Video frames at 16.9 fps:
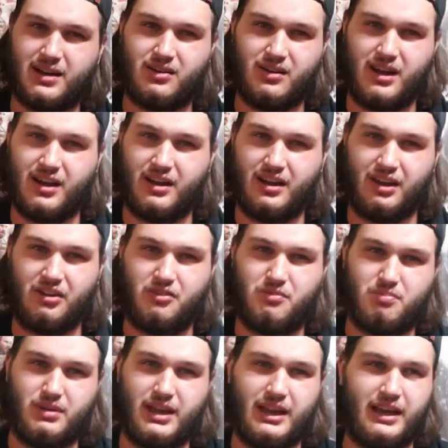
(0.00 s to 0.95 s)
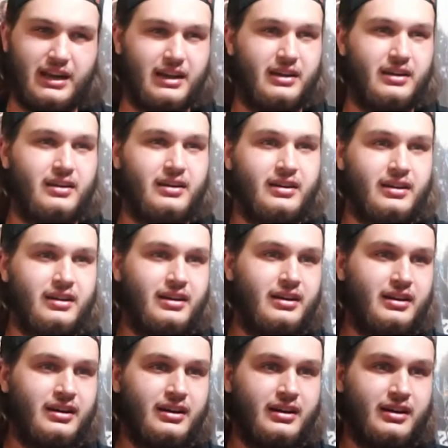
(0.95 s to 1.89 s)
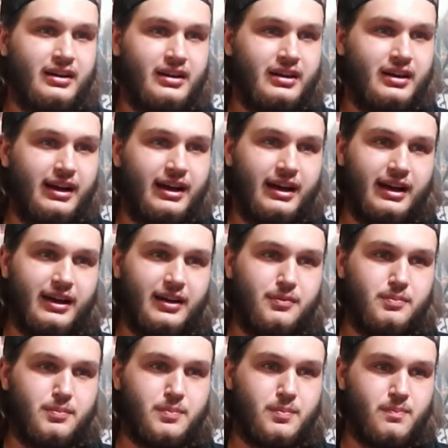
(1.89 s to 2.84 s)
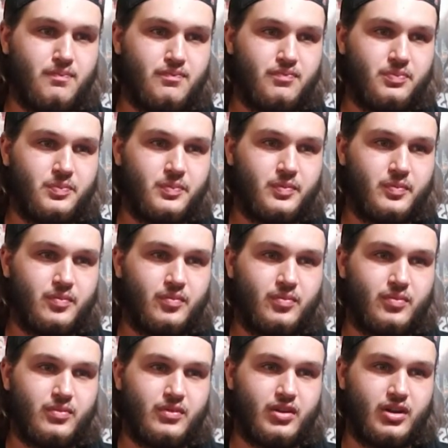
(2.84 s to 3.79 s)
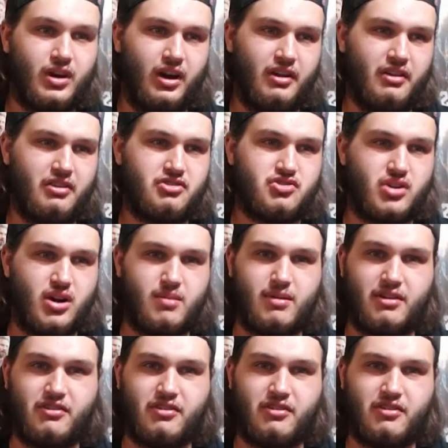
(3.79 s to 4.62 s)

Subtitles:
don't know how to explain it. All the strawberry